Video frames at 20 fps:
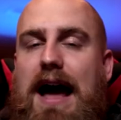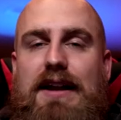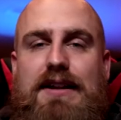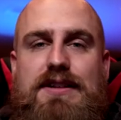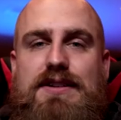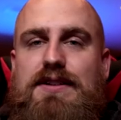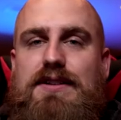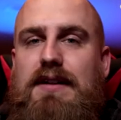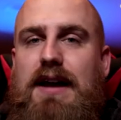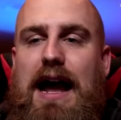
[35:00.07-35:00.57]

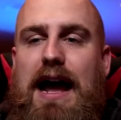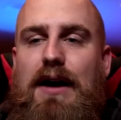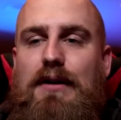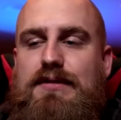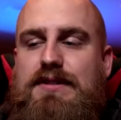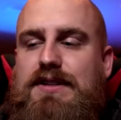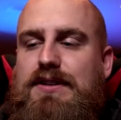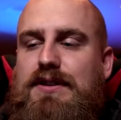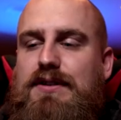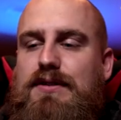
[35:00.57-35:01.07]
to do how
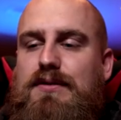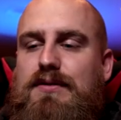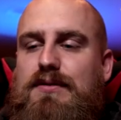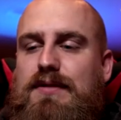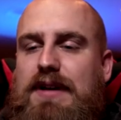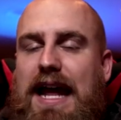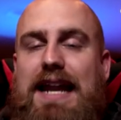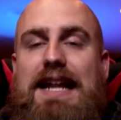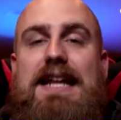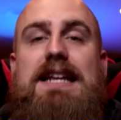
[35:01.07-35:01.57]

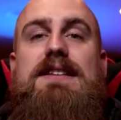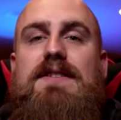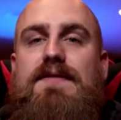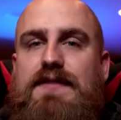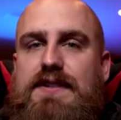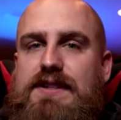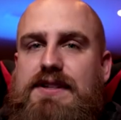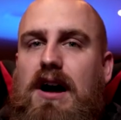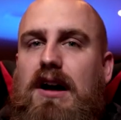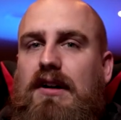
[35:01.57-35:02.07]
to get into
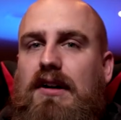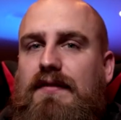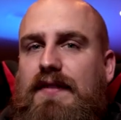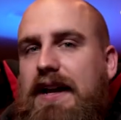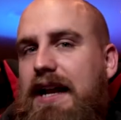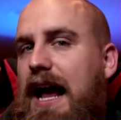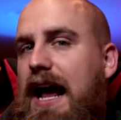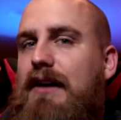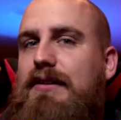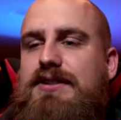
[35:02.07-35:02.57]

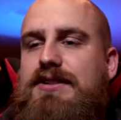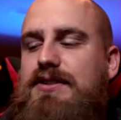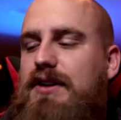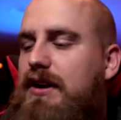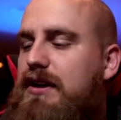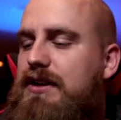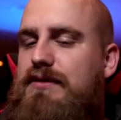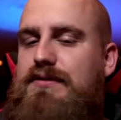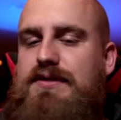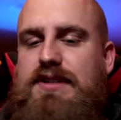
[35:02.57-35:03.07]
photography and how to
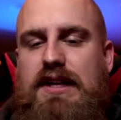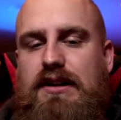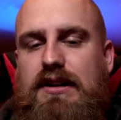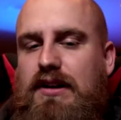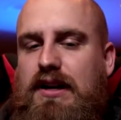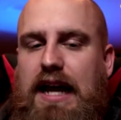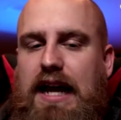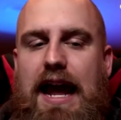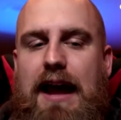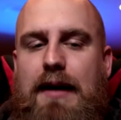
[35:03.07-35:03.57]
start using
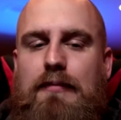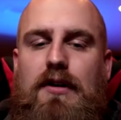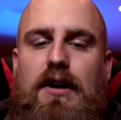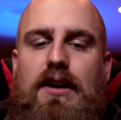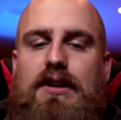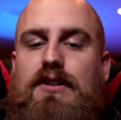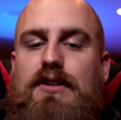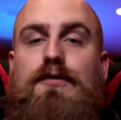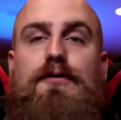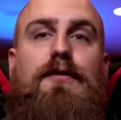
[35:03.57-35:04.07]
your camera
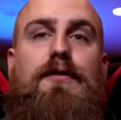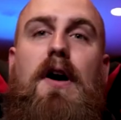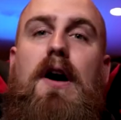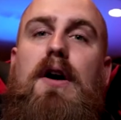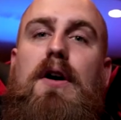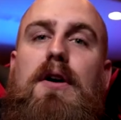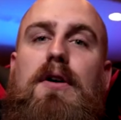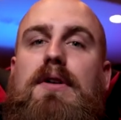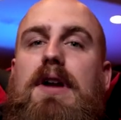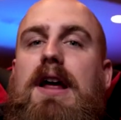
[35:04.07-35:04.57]
on your
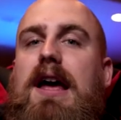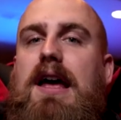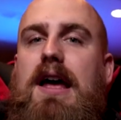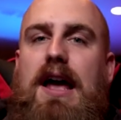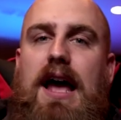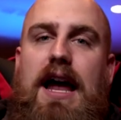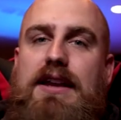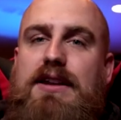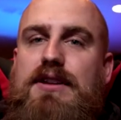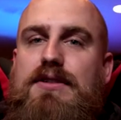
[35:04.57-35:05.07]
phone
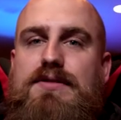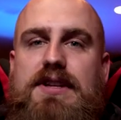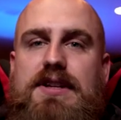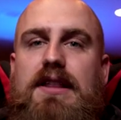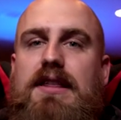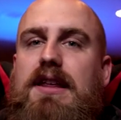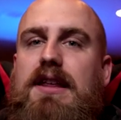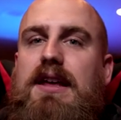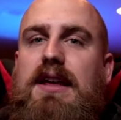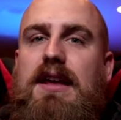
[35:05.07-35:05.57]
and
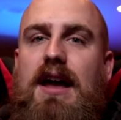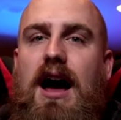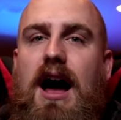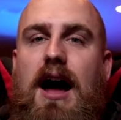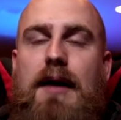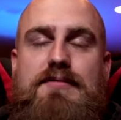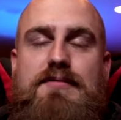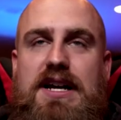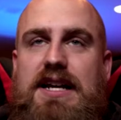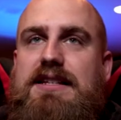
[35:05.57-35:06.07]
using the
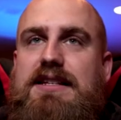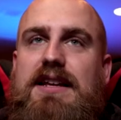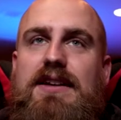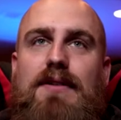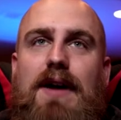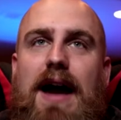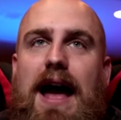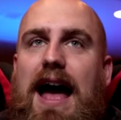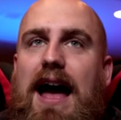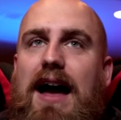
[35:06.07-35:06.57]
objects that
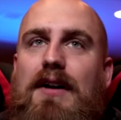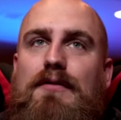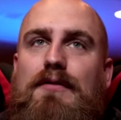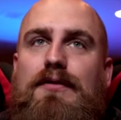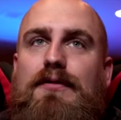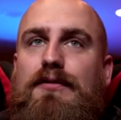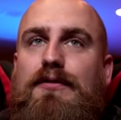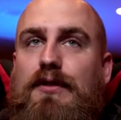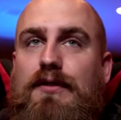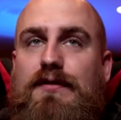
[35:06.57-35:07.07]
you have
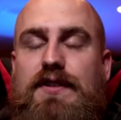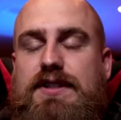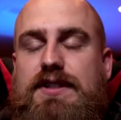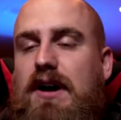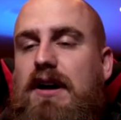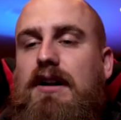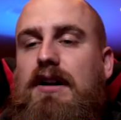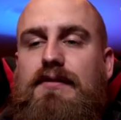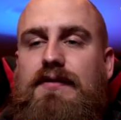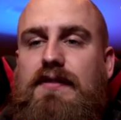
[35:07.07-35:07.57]
for
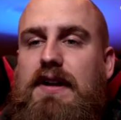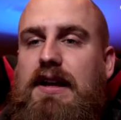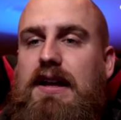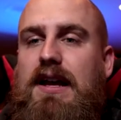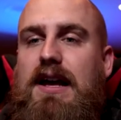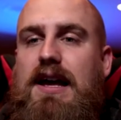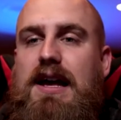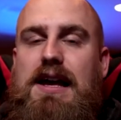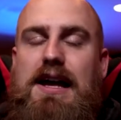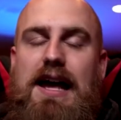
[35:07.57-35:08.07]

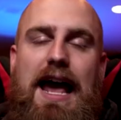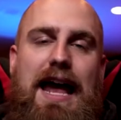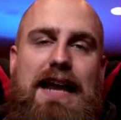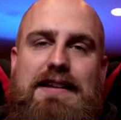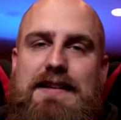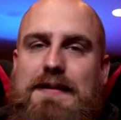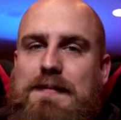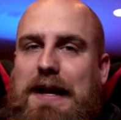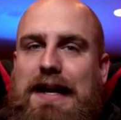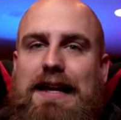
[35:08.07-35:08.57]
photography
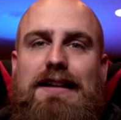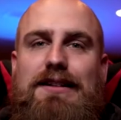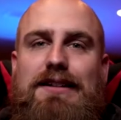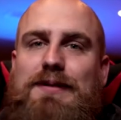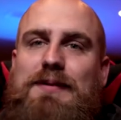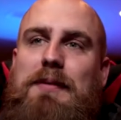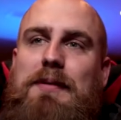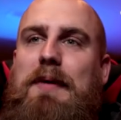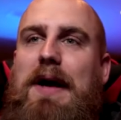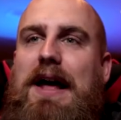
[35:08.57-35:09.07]
and to make it a
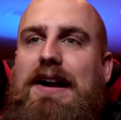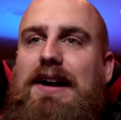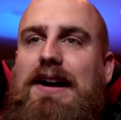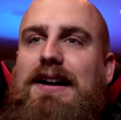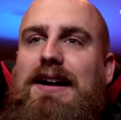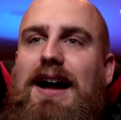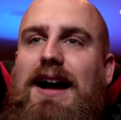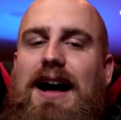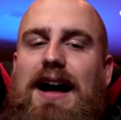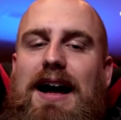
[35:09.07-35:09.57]
little bit
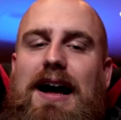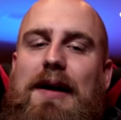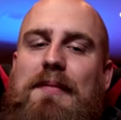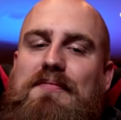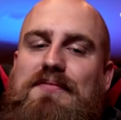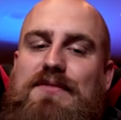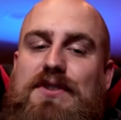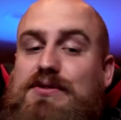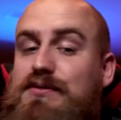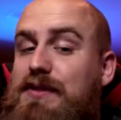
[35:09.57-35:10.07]
better
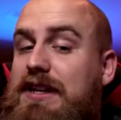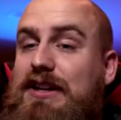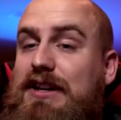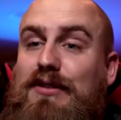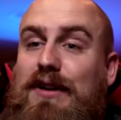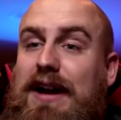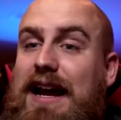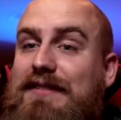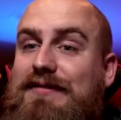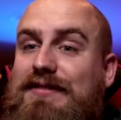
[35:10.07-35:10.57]
um, there's really
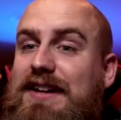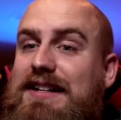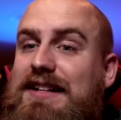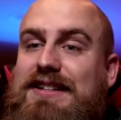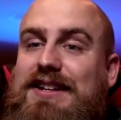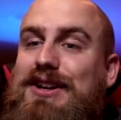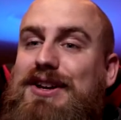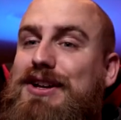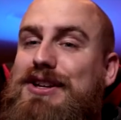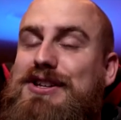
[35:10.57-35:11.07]
creative things
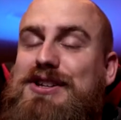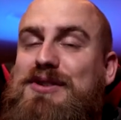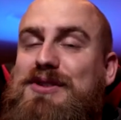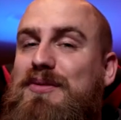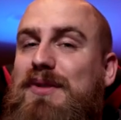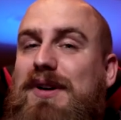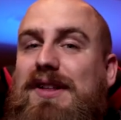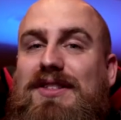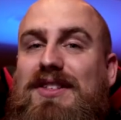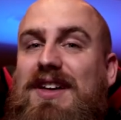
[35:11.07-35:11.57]
that you can do
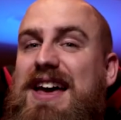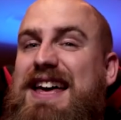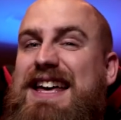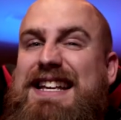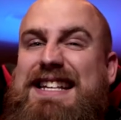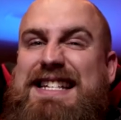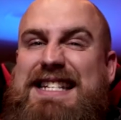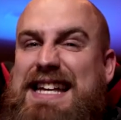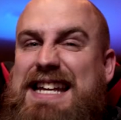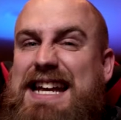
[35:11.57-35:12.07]
with
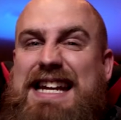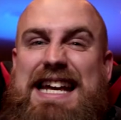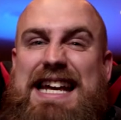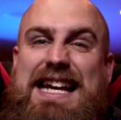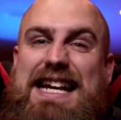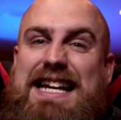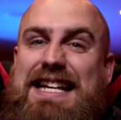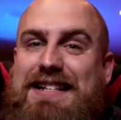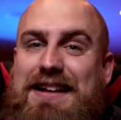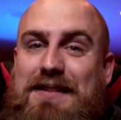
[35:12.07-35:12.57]

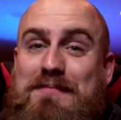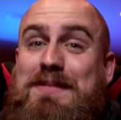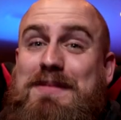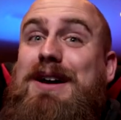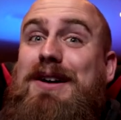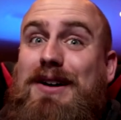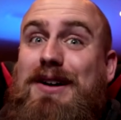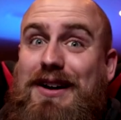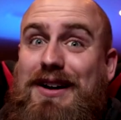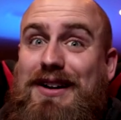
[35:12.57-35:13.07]
CDs and
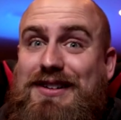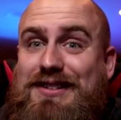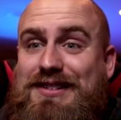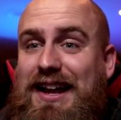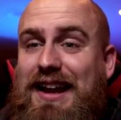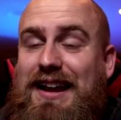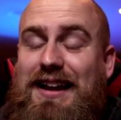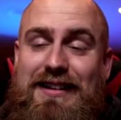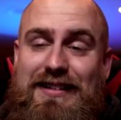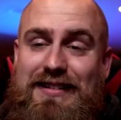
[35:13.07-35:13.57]
mirrors
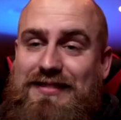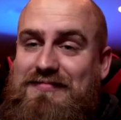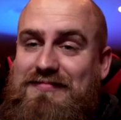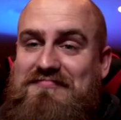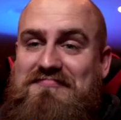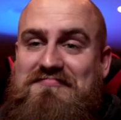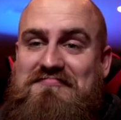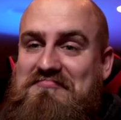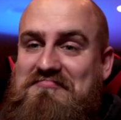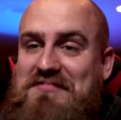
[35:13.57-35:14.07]
and
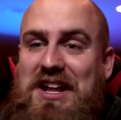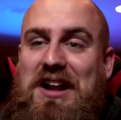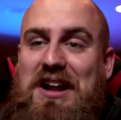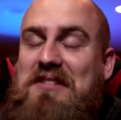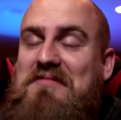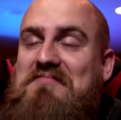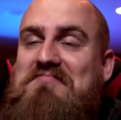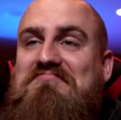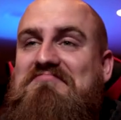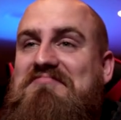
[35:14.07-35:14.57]
you
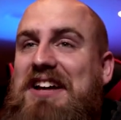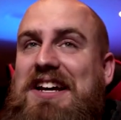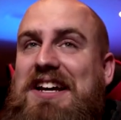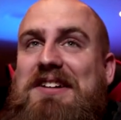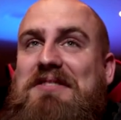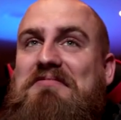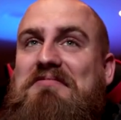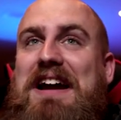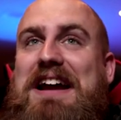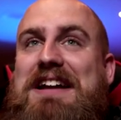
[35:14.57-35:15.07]
know
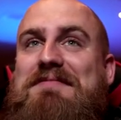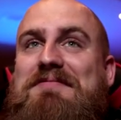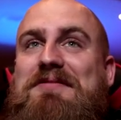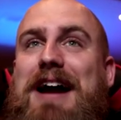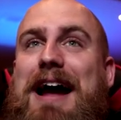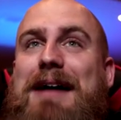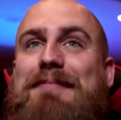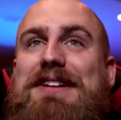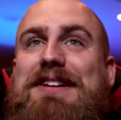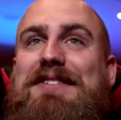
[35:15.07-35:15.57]
random
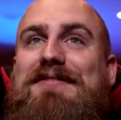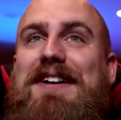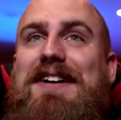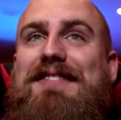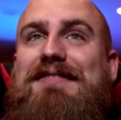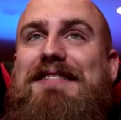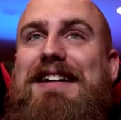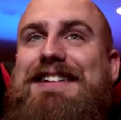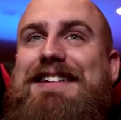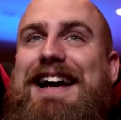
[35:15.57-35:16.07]
crap that you
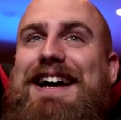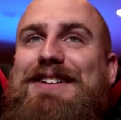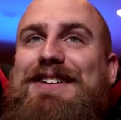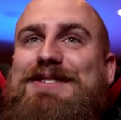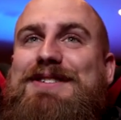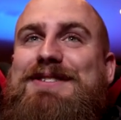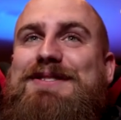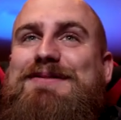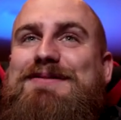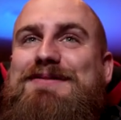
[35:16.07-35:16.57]
find around the
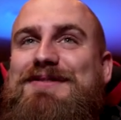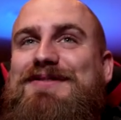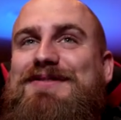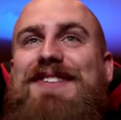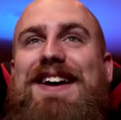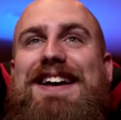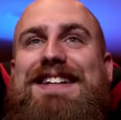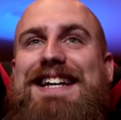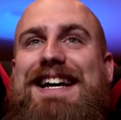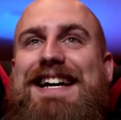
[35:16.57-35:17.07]
house. It's, it's
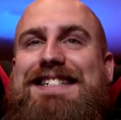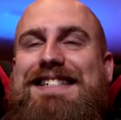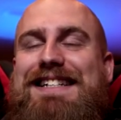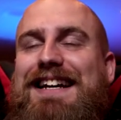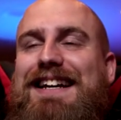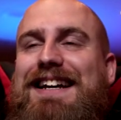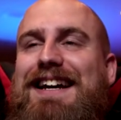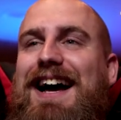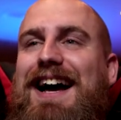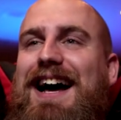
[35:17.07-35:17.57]

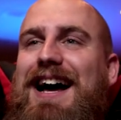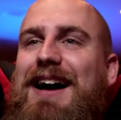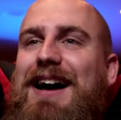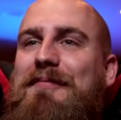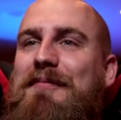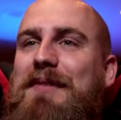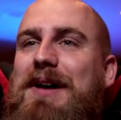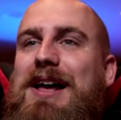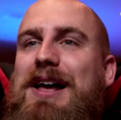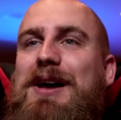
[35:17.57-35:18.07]
fantastic.
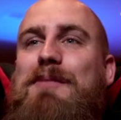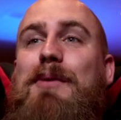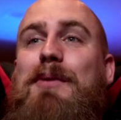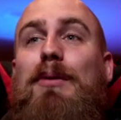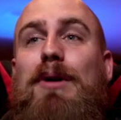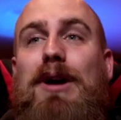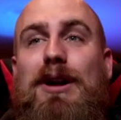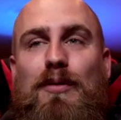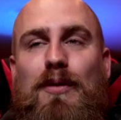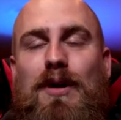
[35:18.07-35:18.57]
Um, but
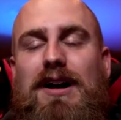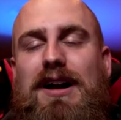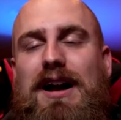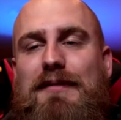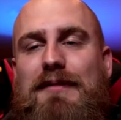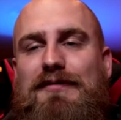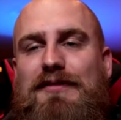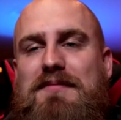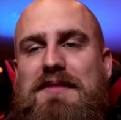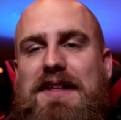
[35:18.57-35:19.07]
we're gonna work
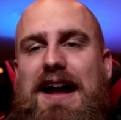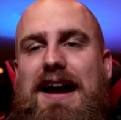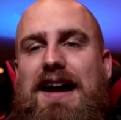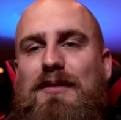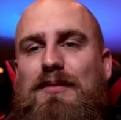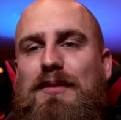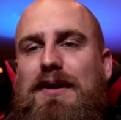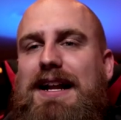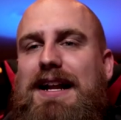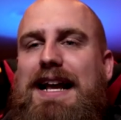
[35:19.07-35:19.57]
up from
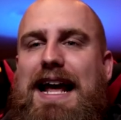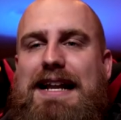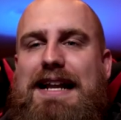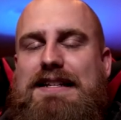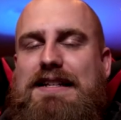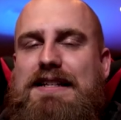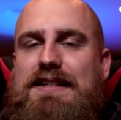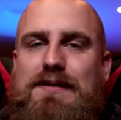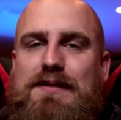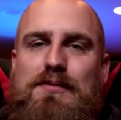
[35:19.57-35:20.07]
there. We're gonna get
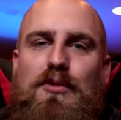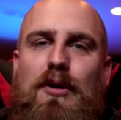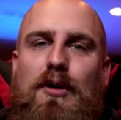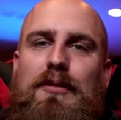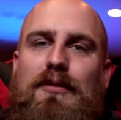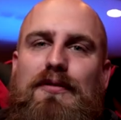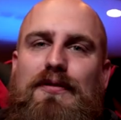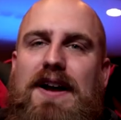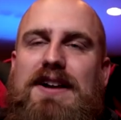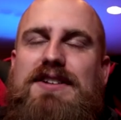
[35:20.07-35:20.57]
into some more
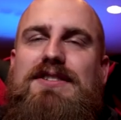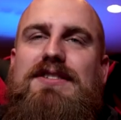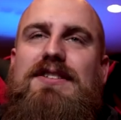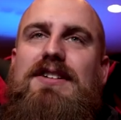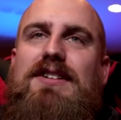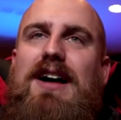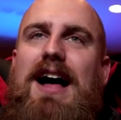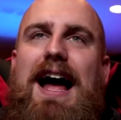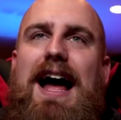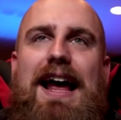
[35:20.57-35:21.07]

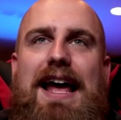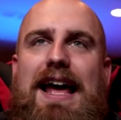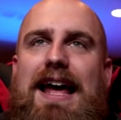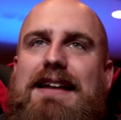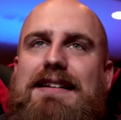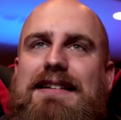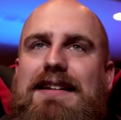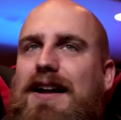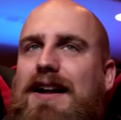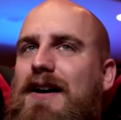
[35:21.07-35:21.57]
professional, high
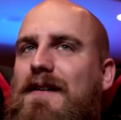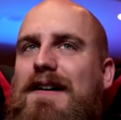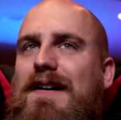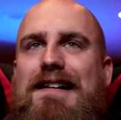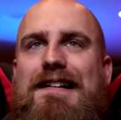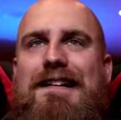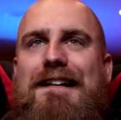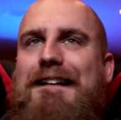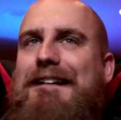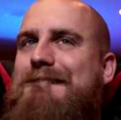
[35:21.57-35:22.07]
end, you know,
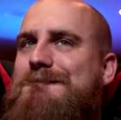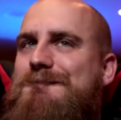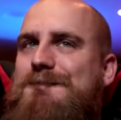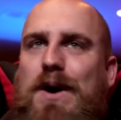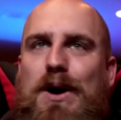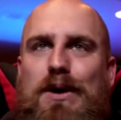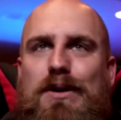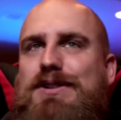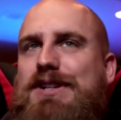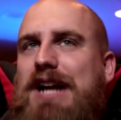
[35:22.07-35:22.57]

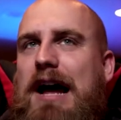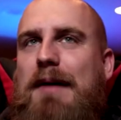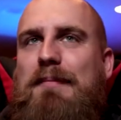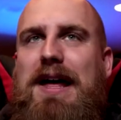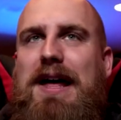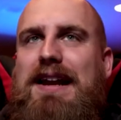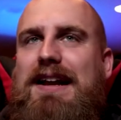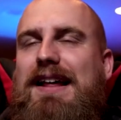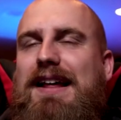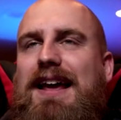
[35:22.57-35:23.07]
Photoshop
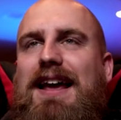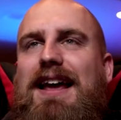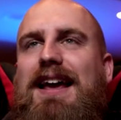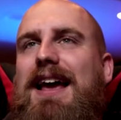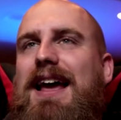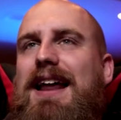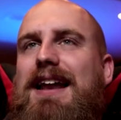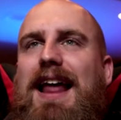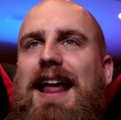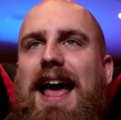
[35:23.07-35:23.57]

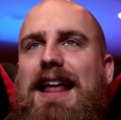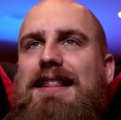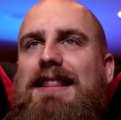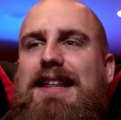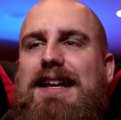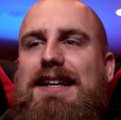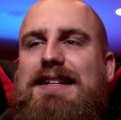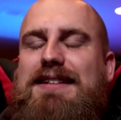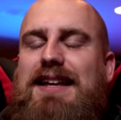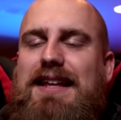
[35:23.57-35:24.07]
editing and and
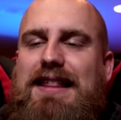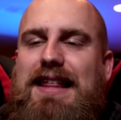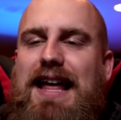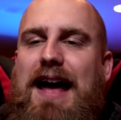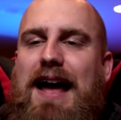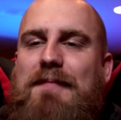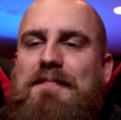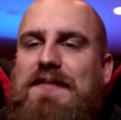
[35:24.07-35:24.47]
things like that.